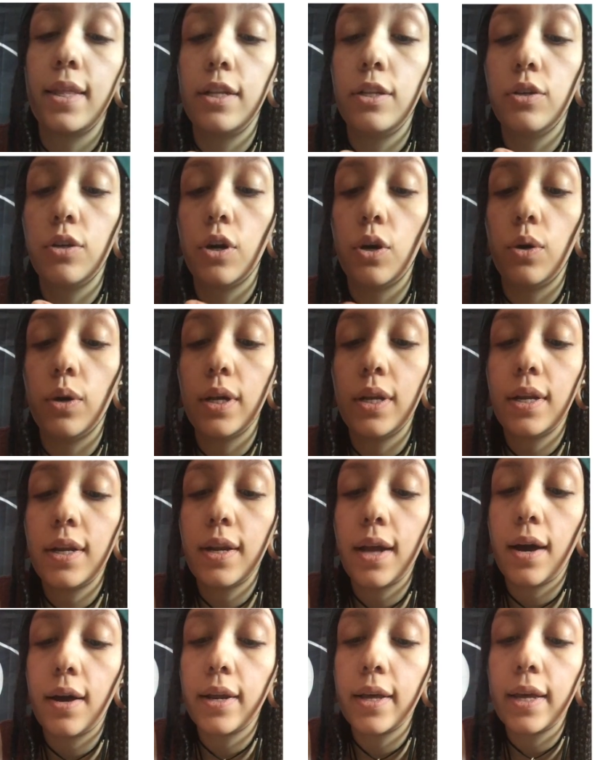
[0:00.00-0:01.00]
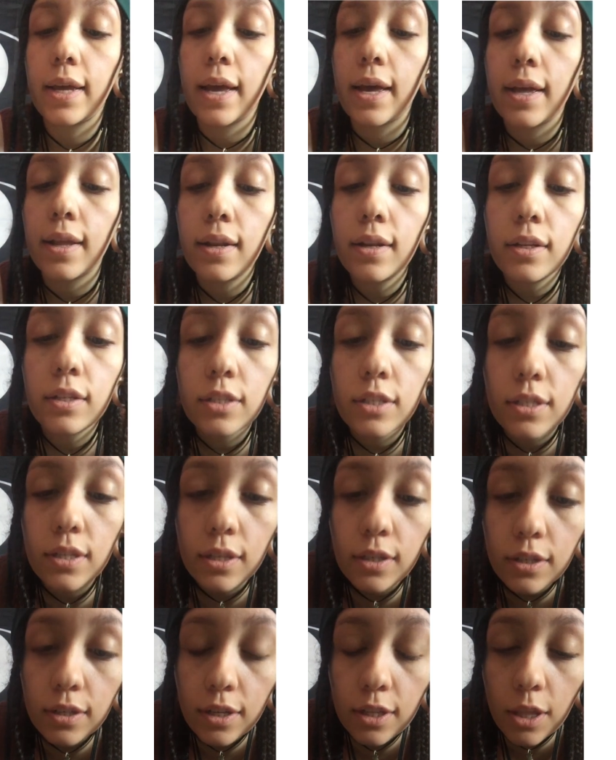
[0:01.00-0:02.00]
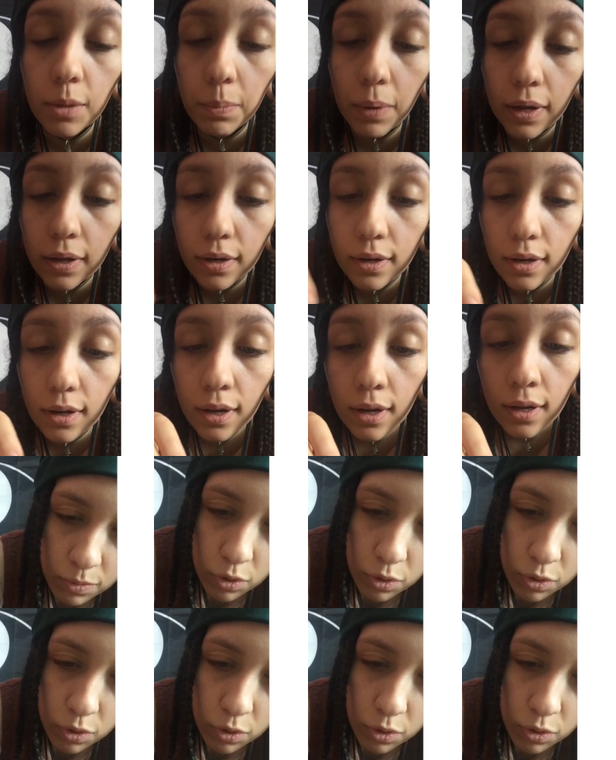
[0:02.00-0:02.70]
then you go in and out again, just underneath the button,